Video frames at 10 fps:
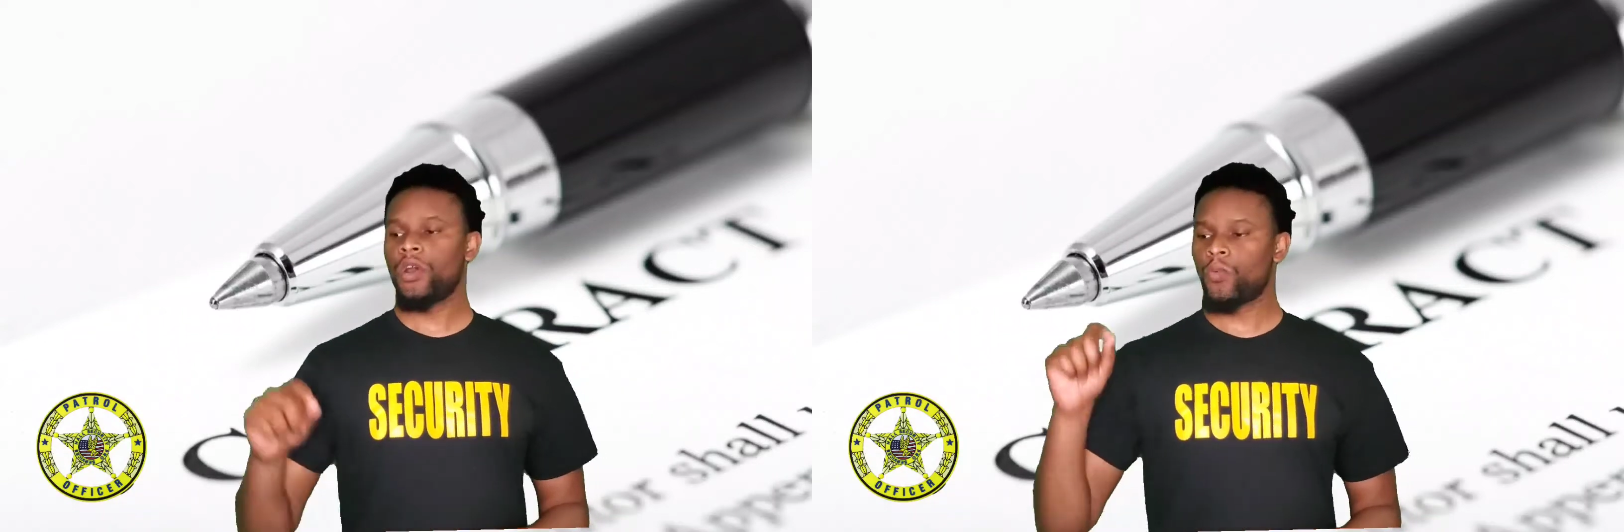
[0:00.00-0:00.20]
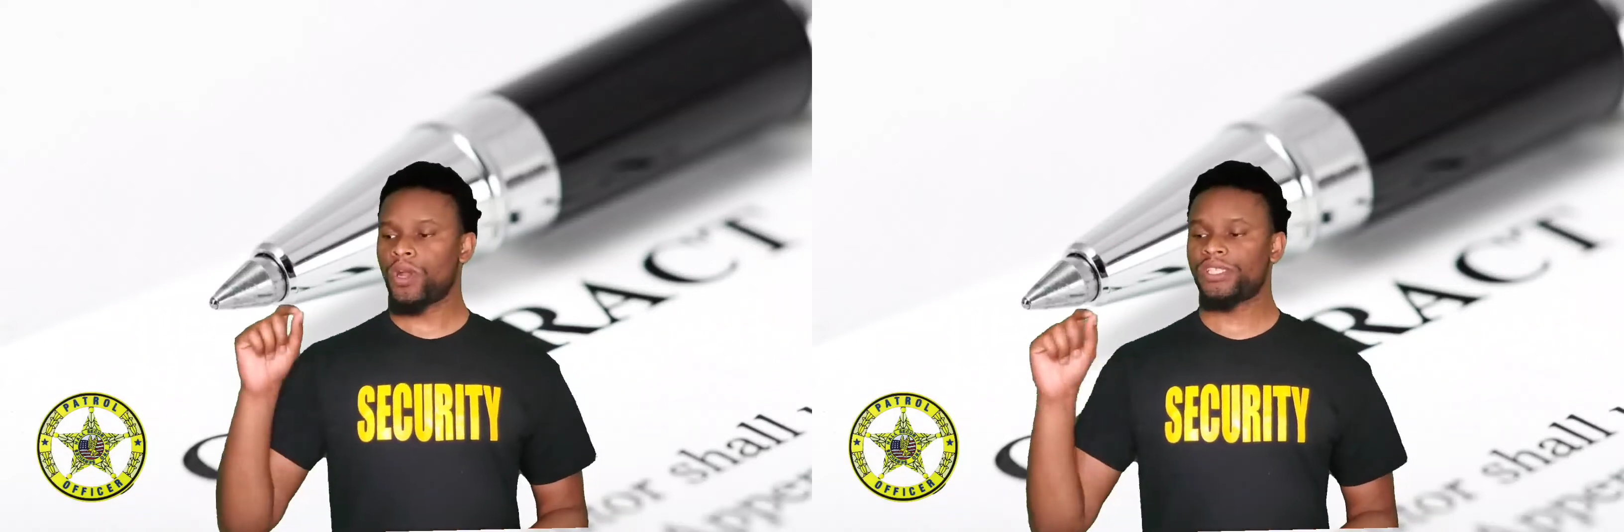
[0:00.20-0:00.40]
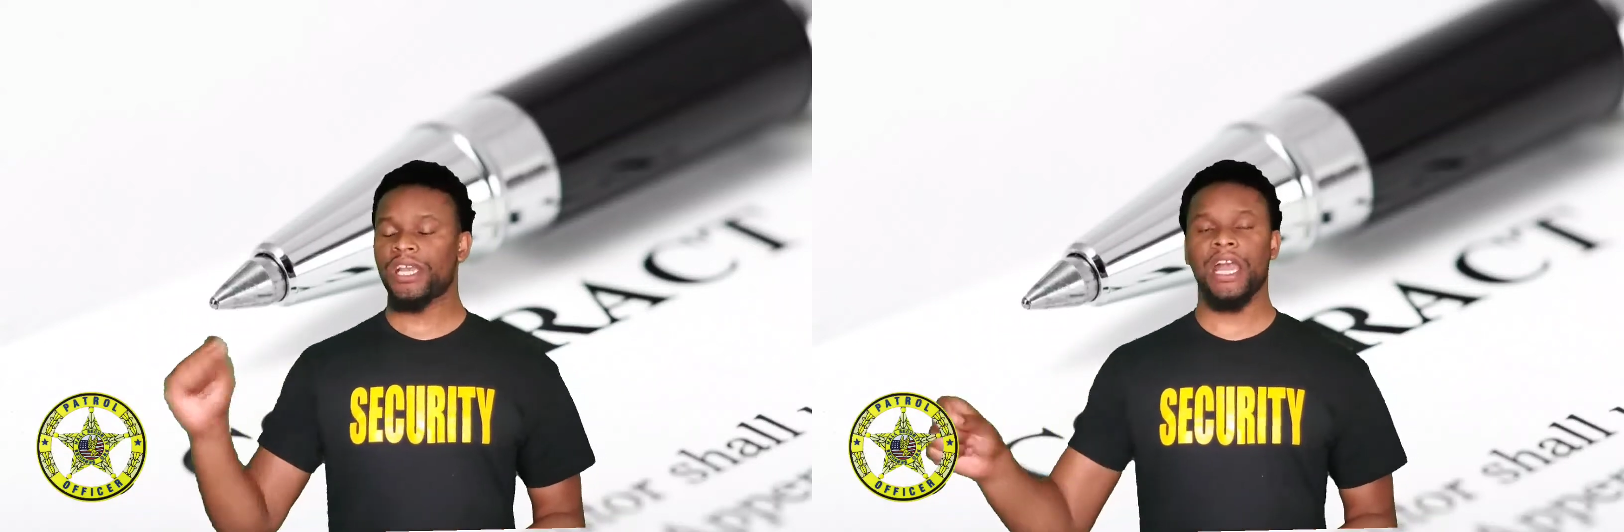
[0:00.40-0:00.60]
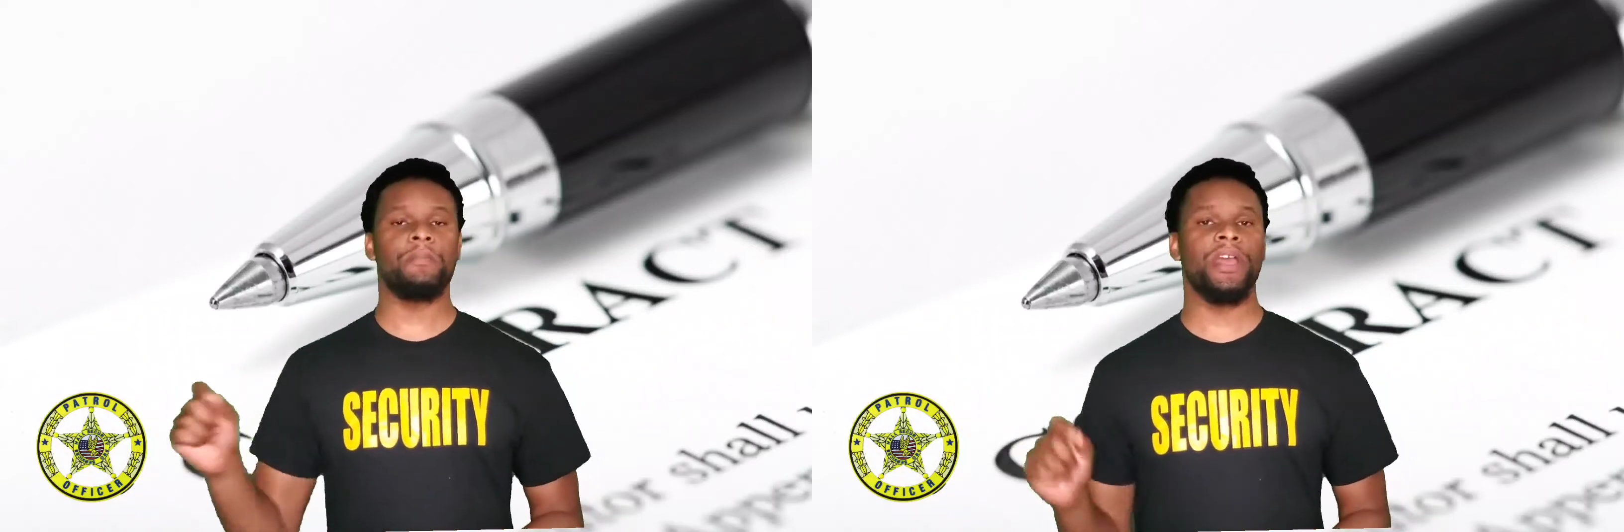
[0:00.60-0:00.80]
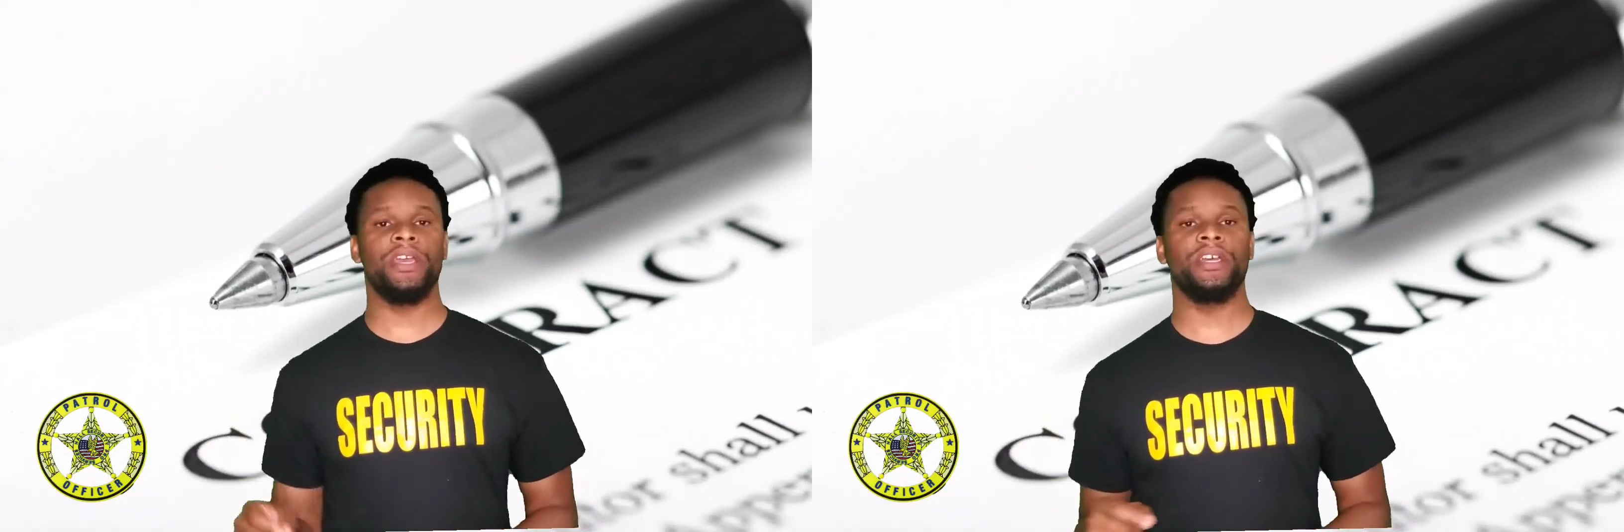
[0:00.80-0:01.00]
once I got
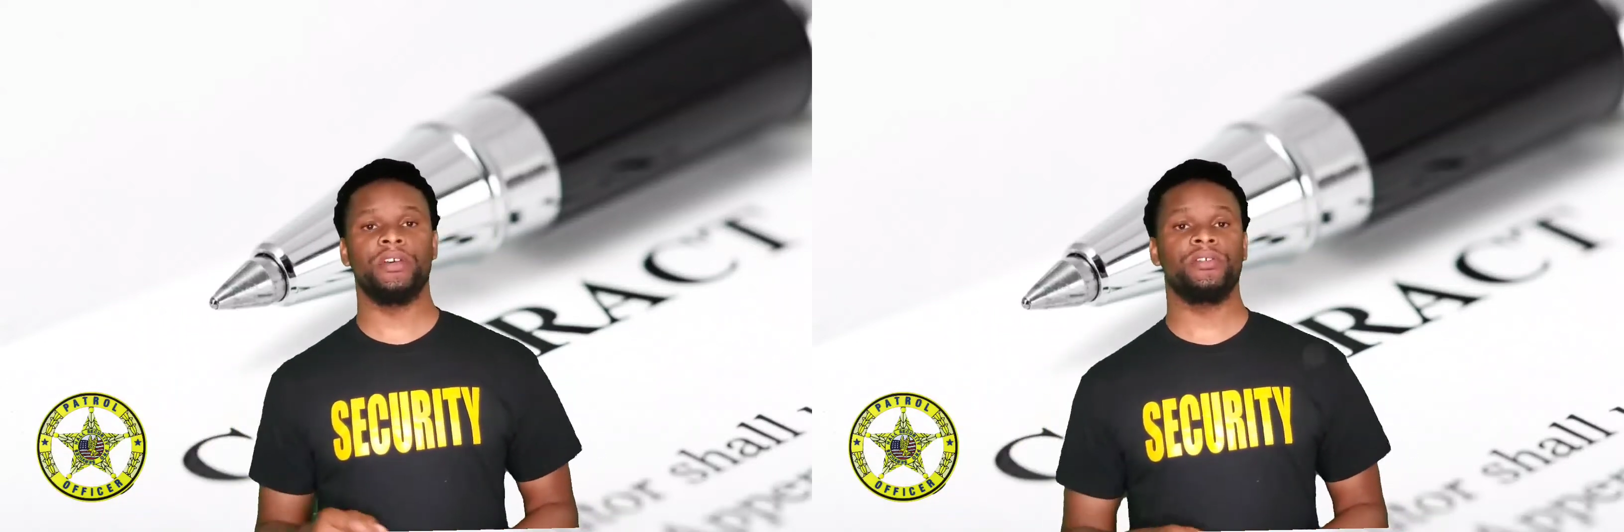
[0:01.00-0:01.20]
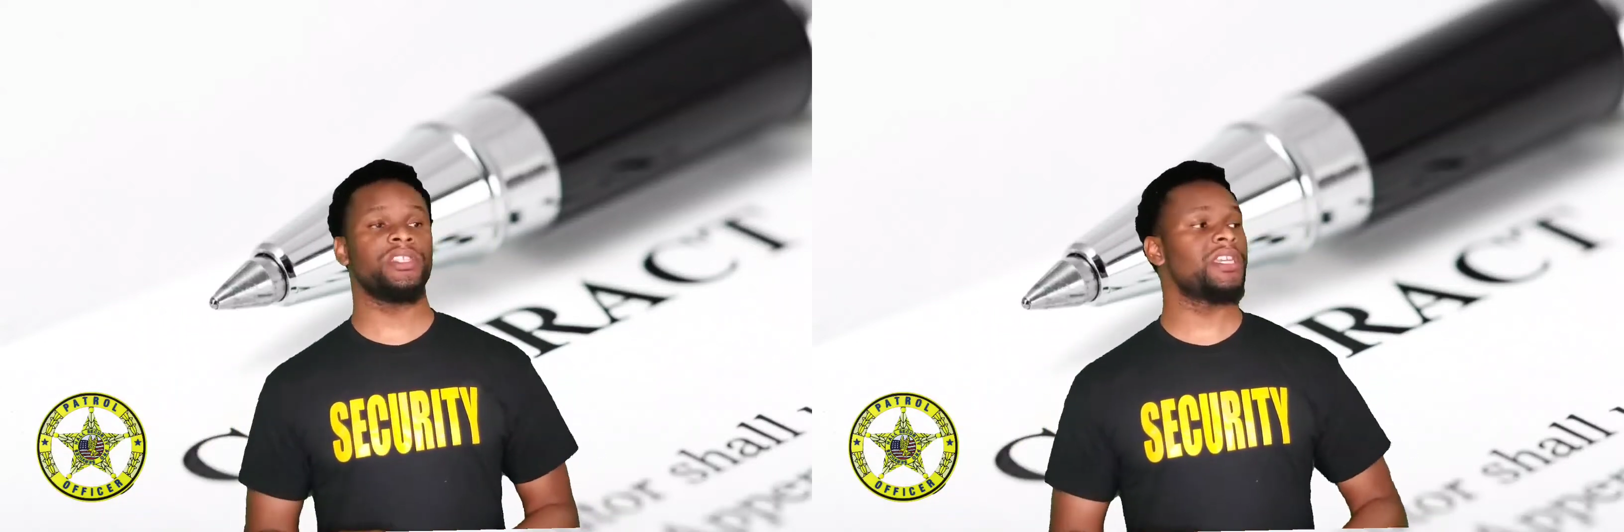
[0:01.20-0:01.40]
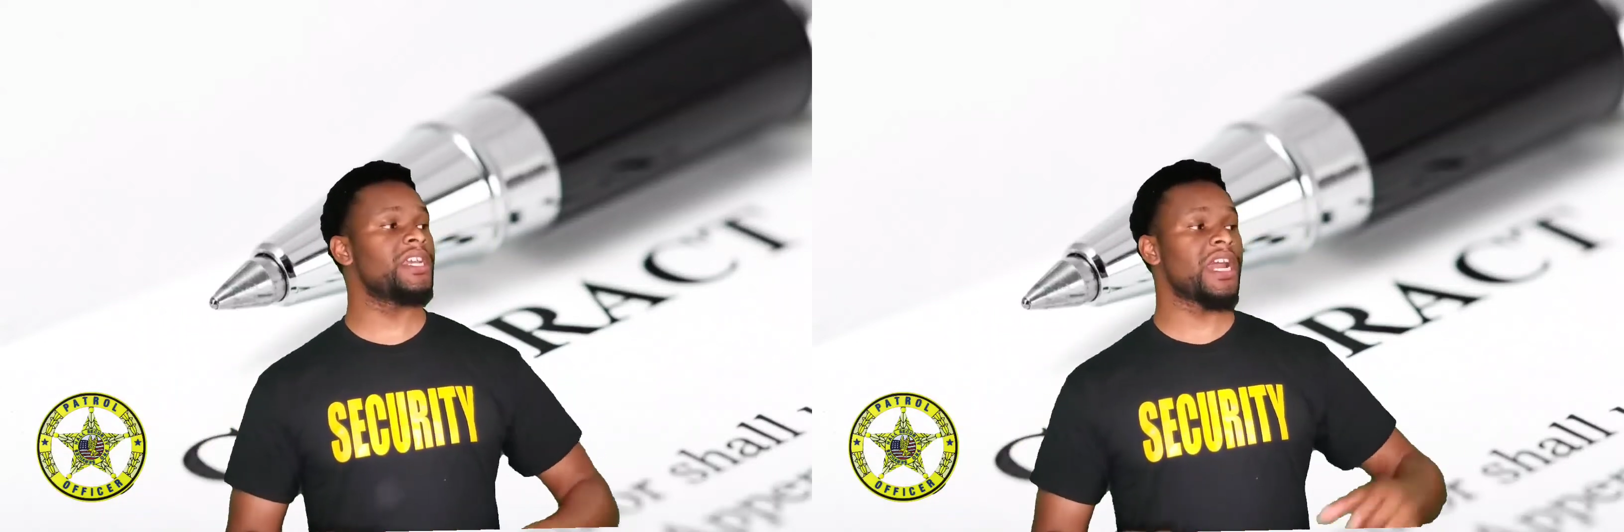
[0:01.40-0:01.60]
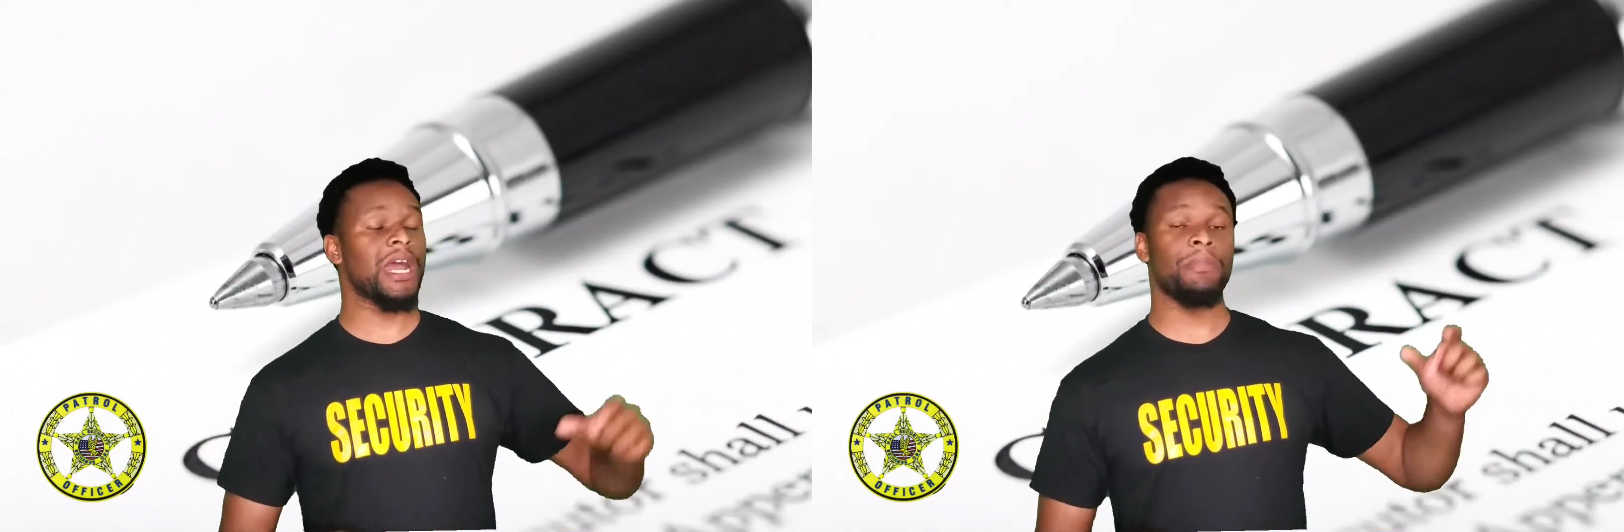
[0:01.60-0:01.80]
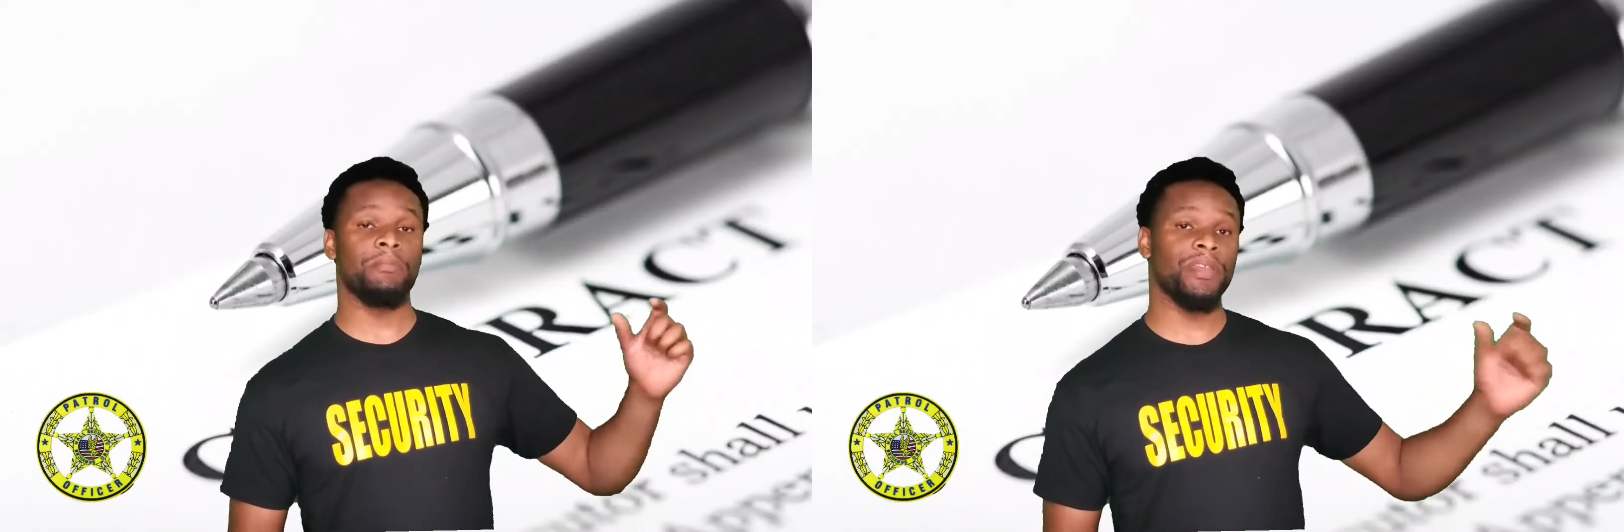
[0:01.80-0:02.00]
my LLC and I
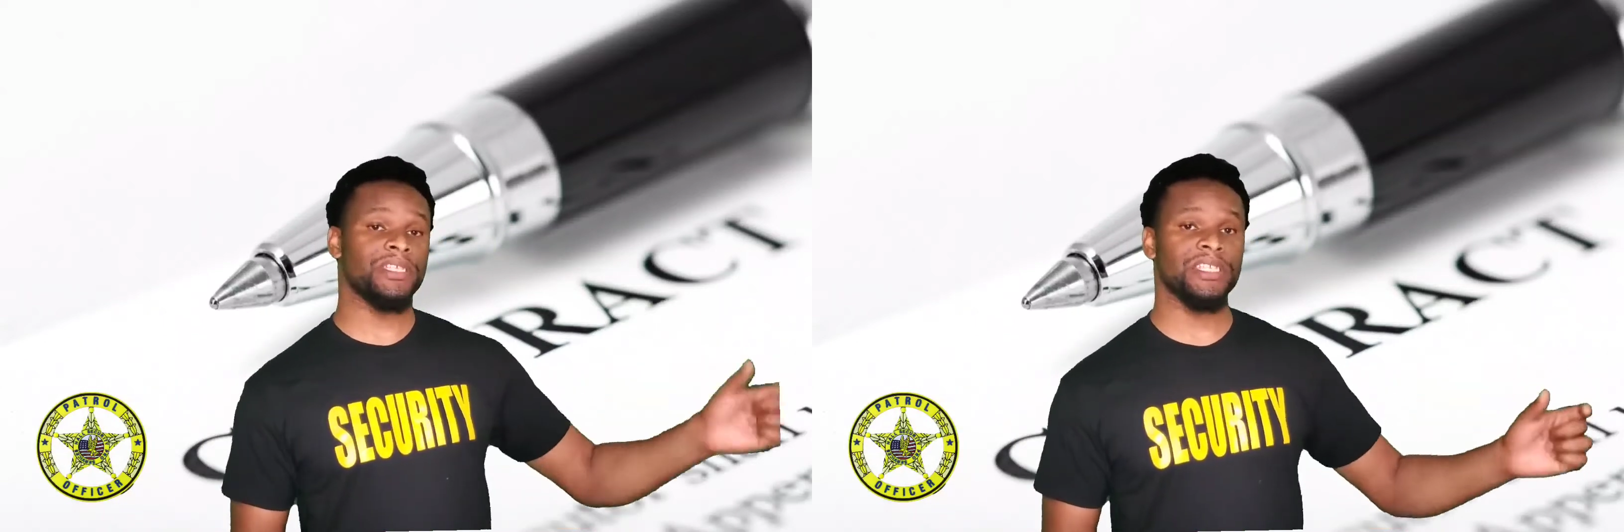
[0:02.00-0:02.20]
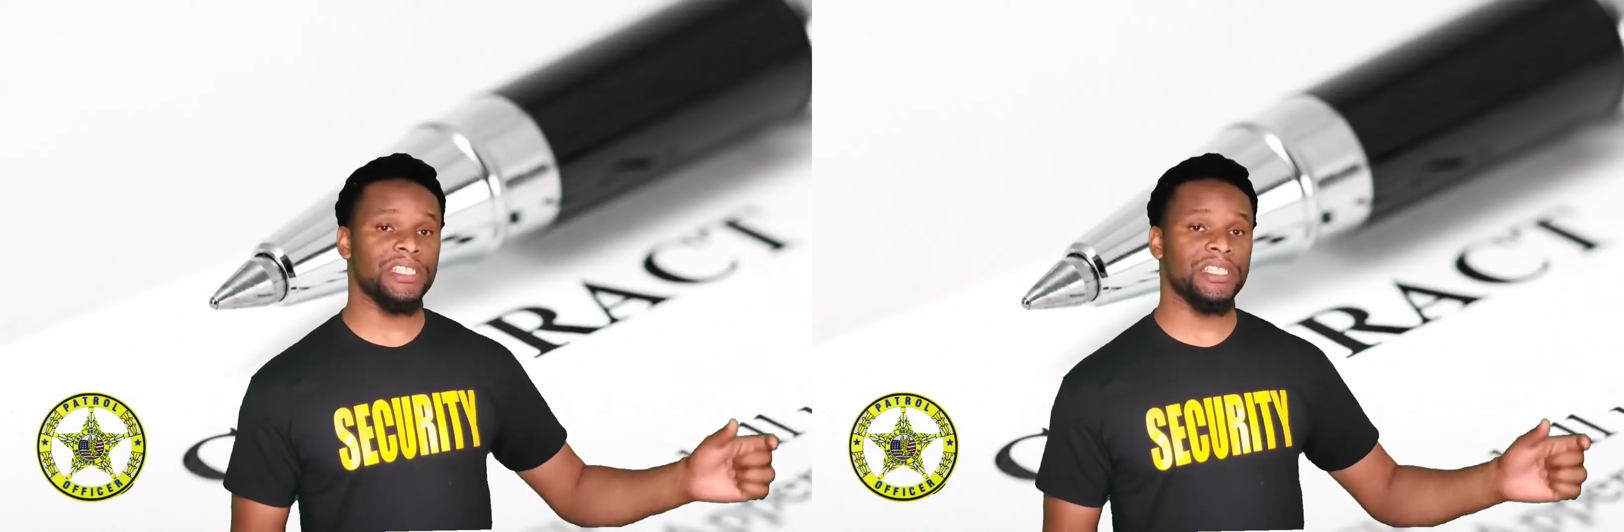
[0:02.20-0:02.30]
got my business